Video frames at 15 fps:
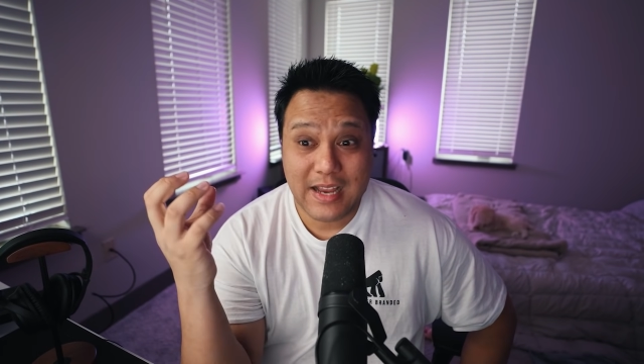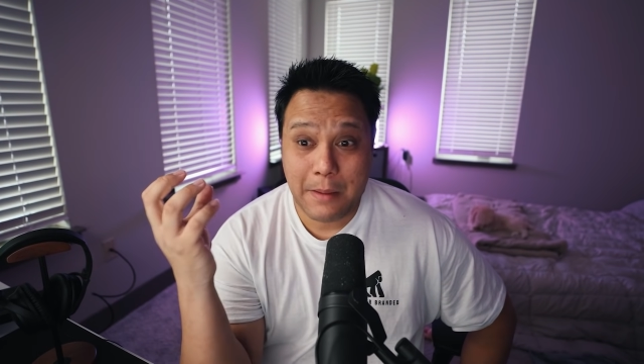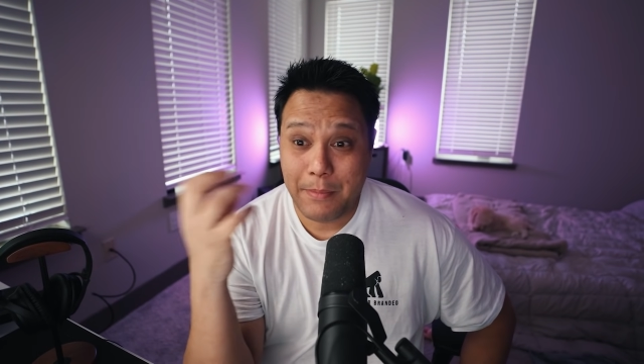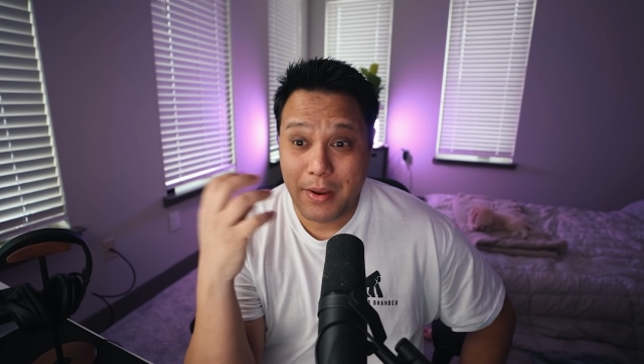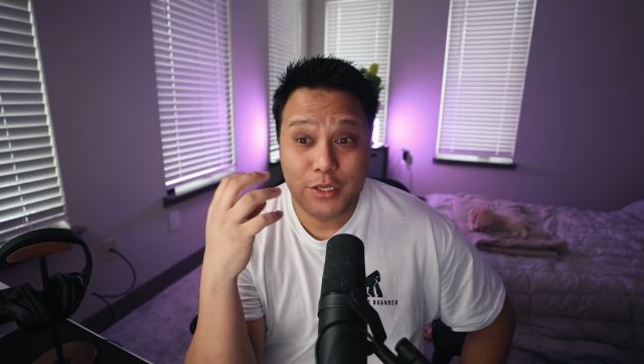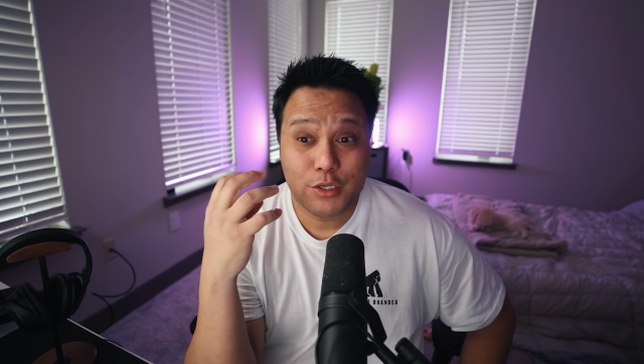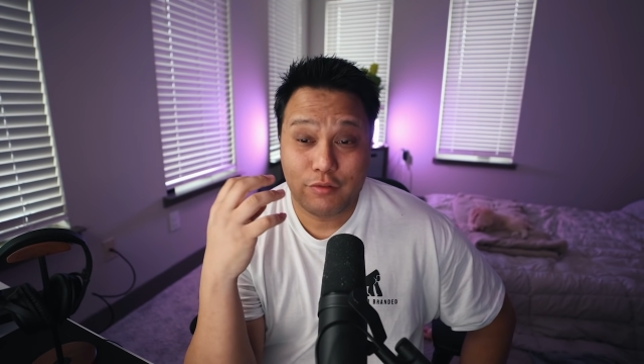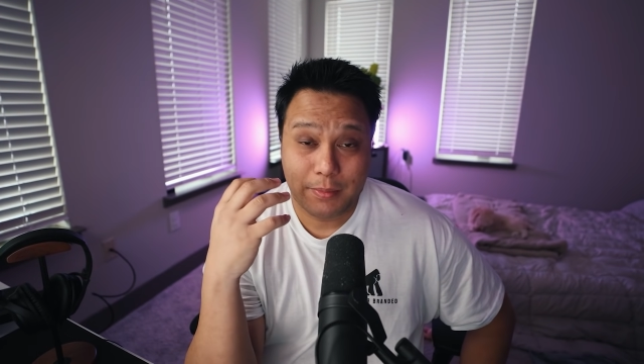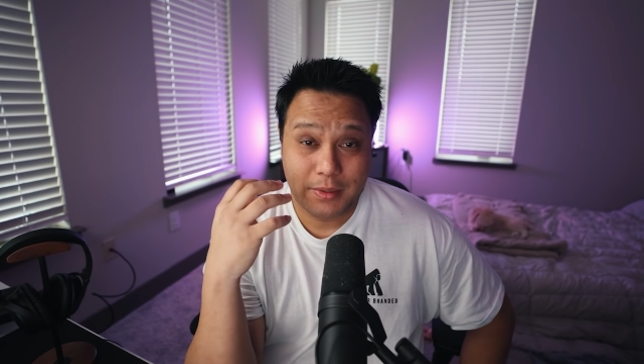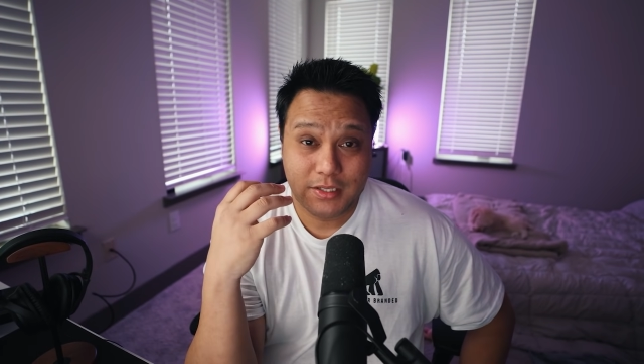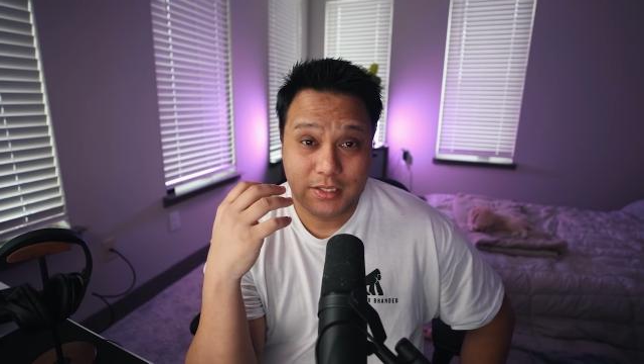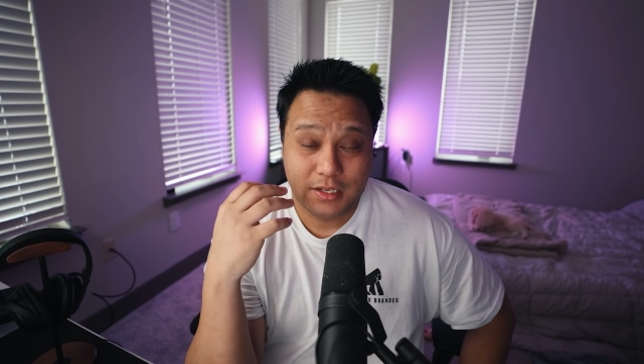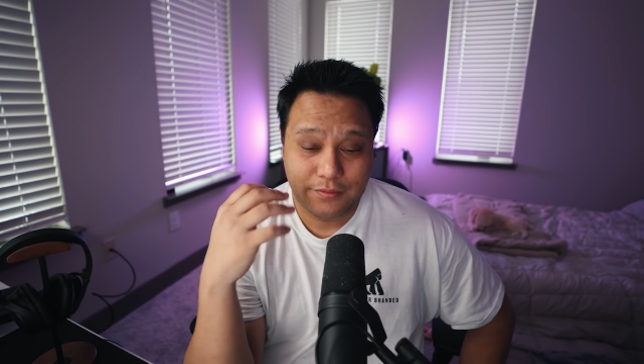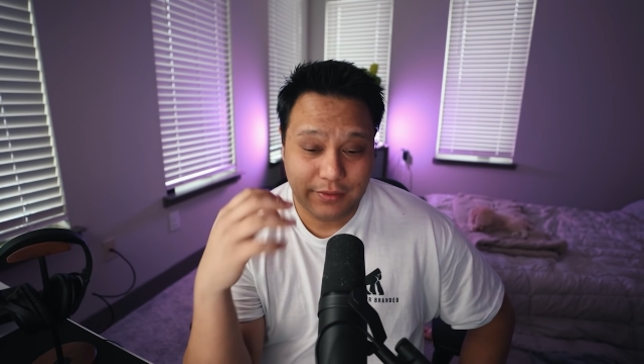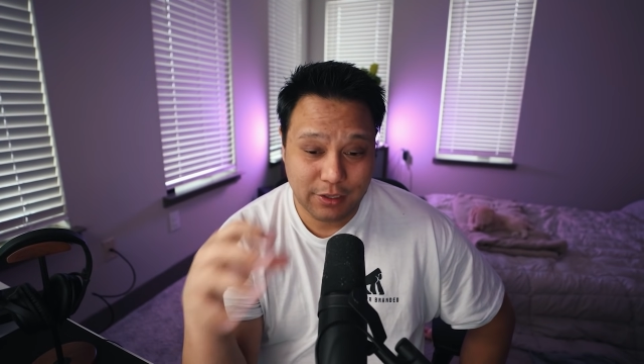say I'm mentoring
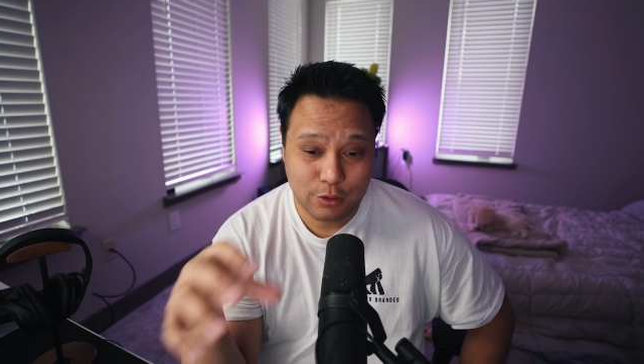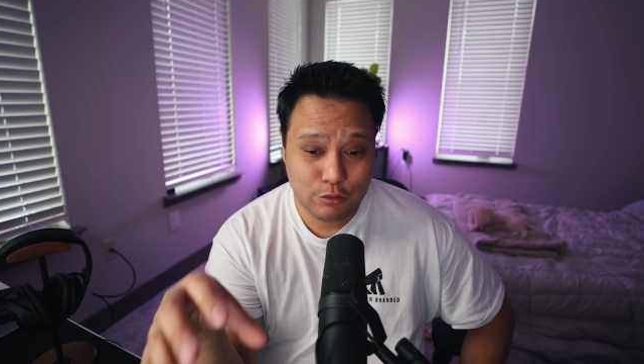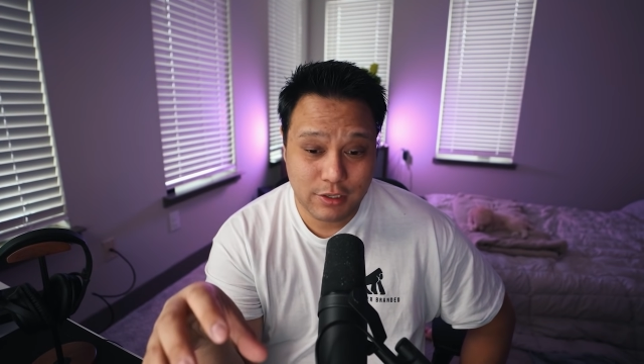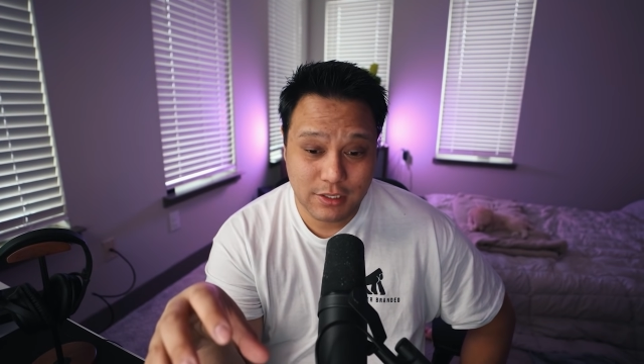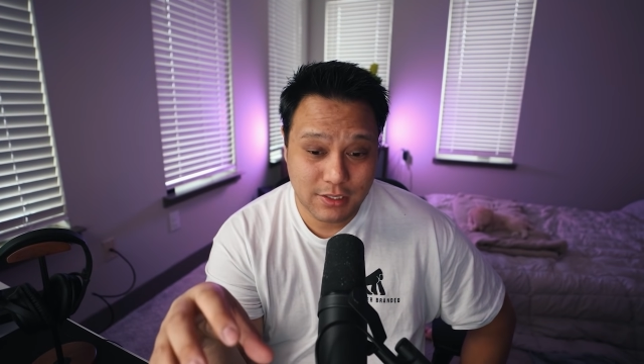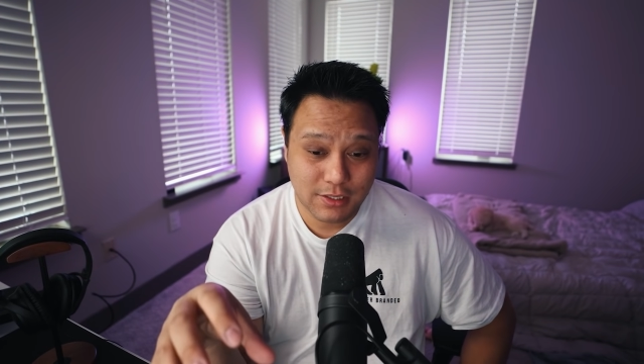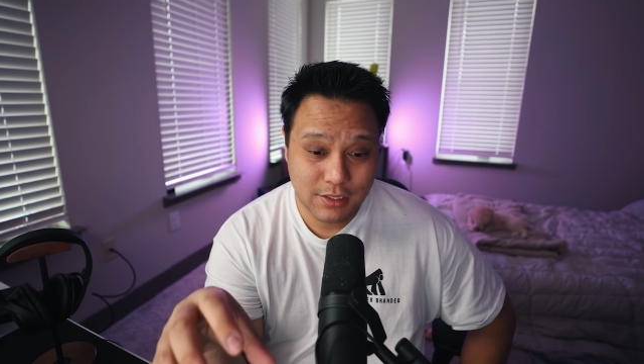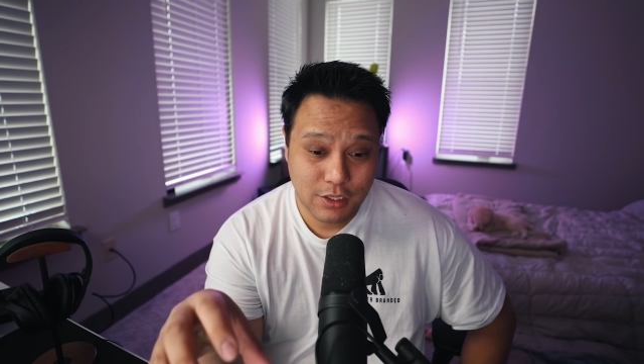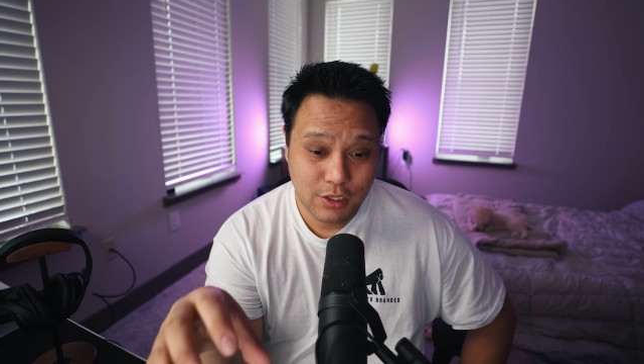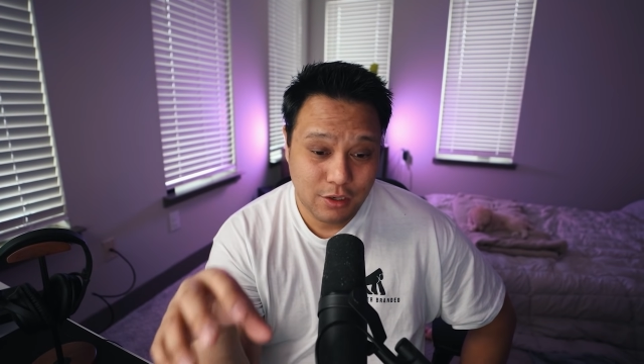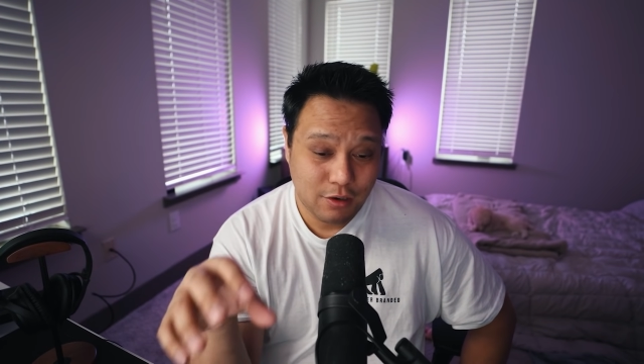myself, like, Chris,